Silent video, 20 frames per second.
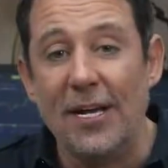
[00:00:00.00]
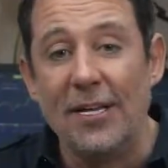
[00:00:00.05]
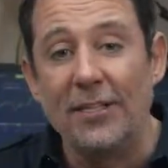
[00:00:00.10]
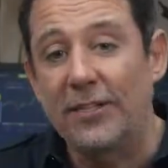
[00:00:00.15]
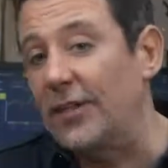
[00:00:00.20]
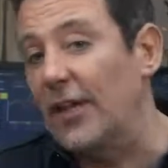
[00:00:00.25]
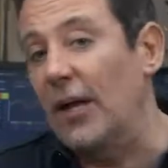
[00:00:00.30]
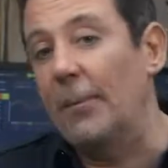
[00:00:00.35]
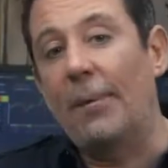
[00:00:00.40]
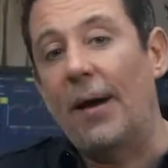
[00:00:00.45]

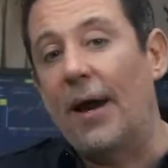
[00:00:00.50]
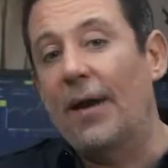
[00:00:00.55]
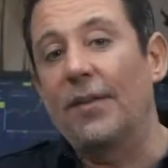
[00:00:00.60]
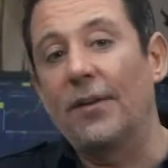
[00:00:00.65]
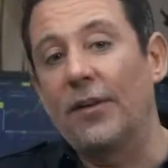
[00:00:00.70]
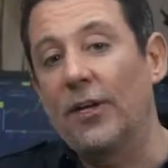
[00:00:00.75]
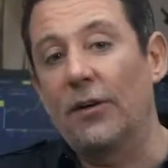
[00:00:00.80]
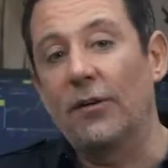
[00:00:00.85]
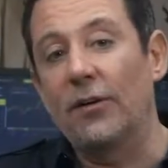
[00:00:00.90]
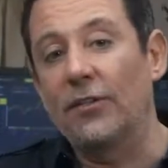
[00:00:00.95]
So they'll buy
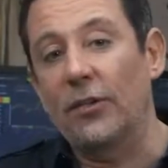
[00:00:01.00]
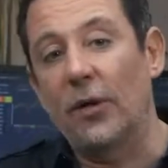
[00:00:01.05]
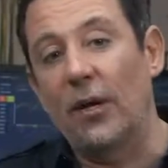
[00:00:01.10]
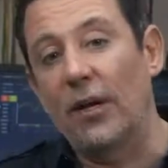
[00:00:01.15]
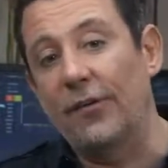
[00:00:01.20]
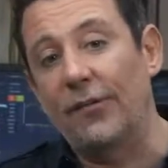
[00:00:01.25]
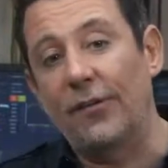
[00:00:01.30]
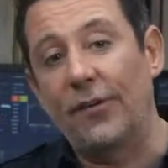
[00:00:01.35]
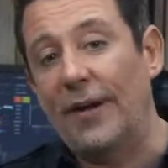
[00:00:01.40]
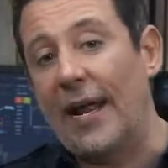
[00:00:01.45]
the euro
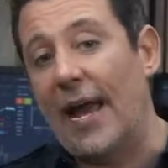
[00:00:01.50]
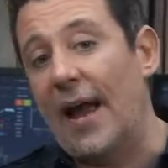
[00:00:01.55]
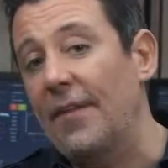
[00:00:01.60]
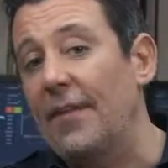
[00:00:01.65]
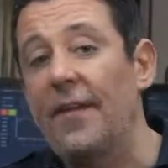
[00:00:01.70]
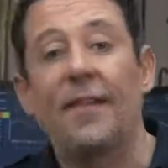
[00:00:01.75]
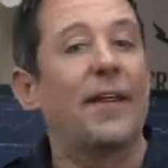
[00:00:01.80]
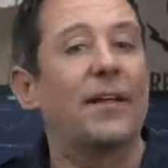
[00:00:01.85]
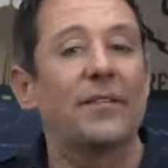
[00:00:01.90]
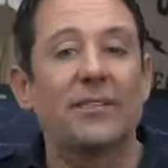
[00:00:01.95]
dollar for an hour,
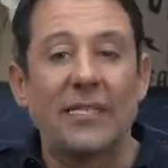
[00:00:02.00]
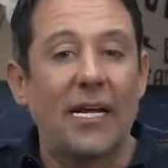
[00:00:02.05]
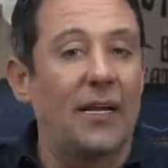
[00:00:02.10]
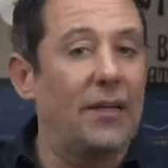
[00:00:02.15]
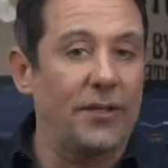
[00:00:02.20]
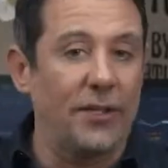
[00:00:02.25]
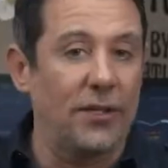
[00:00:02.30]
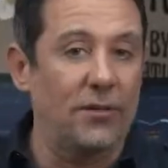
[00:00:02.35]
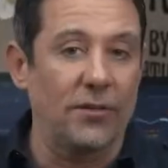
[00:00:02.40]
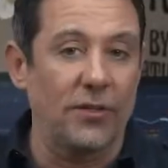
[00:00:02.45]
then they'll
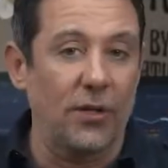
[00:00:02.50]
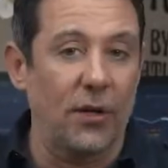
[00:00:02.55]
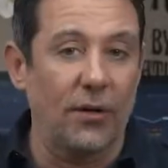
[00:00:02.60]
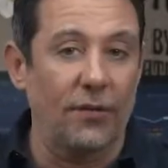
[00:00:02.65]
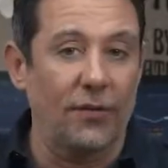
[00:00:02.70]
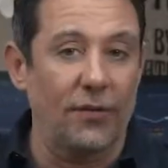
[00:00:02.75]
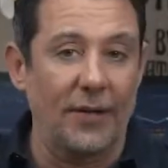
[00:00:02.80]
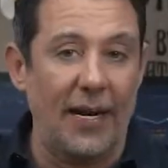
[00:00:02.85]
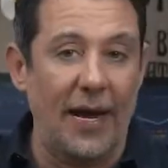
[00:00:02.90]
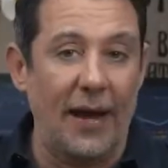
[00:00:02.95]
sell the euro dollar
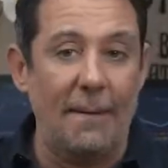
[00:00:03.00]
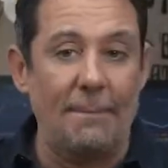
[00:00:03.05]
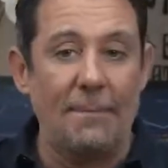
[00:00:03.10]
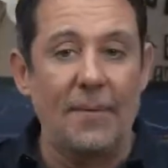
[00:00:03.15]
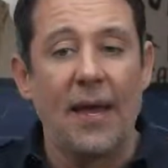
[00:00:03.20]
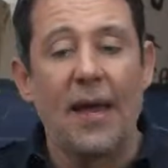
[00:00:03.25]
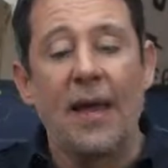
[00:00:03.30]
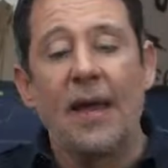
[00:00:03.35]
for an hour.